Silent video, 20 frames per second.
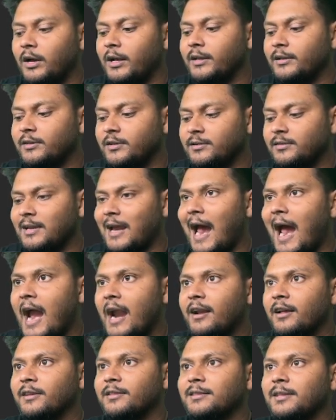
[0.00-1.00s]
i'll just
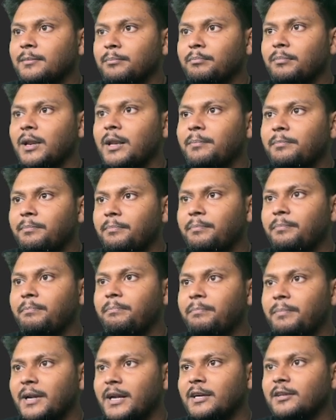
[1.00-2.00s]
add a simple
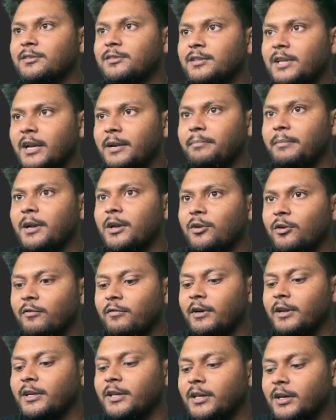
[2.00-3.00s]
print statement
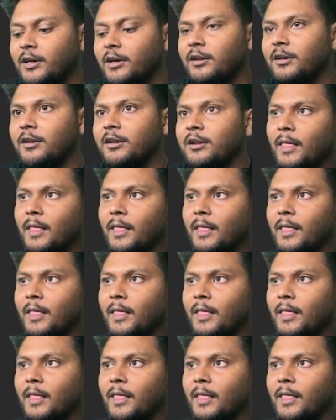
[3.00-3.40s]
over here